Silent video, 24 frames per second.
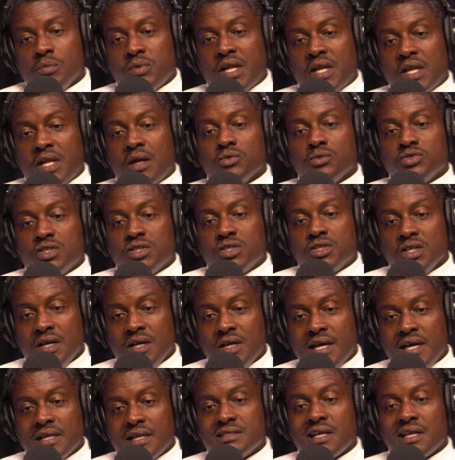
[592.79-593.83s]
They're going to still
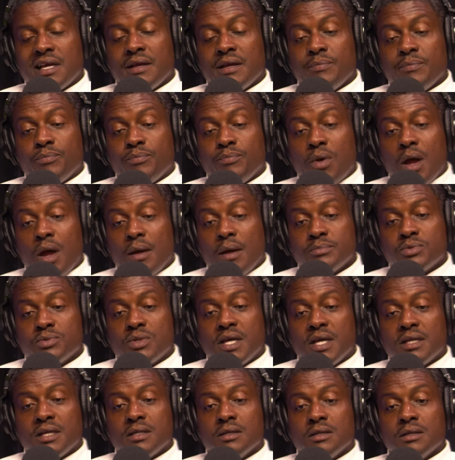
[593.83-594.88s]
have the same problems
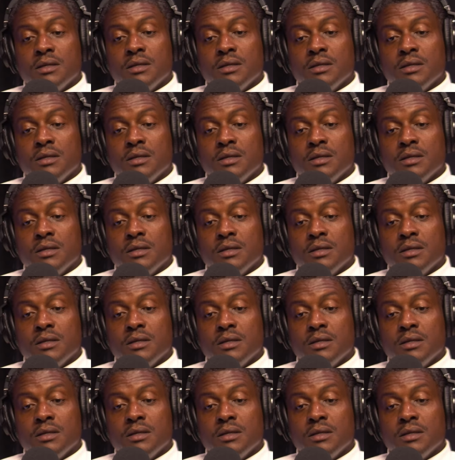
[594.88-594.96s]
that